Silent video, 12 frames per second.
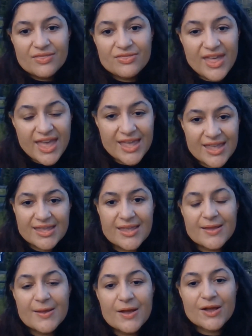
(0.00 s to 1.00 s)

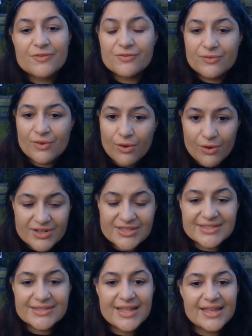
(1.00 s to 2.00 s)
they, of
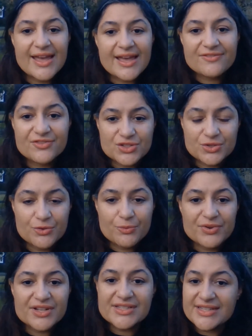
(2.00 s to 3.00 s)
course, they have to
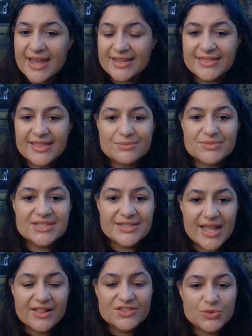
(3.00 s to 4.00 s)
protect
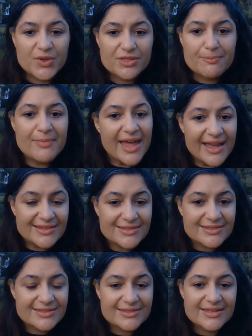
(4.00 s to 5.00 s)
themselves with
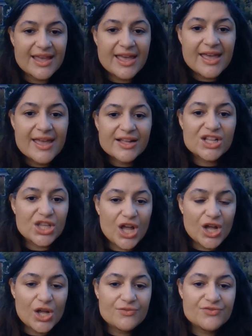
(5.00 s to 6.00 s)
masks,
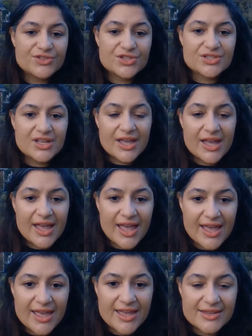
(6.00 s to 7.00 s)
gloves,
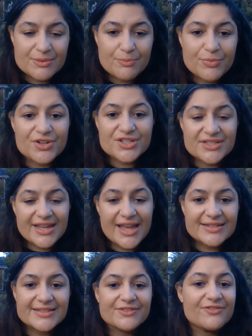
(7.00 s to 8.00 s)
and
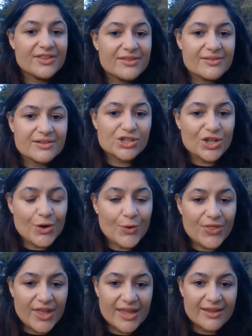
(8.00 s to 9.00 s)
protective
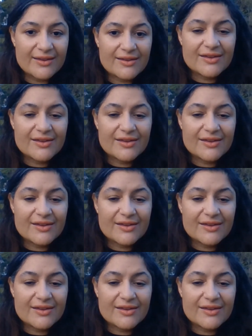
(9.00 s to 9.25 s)
clothing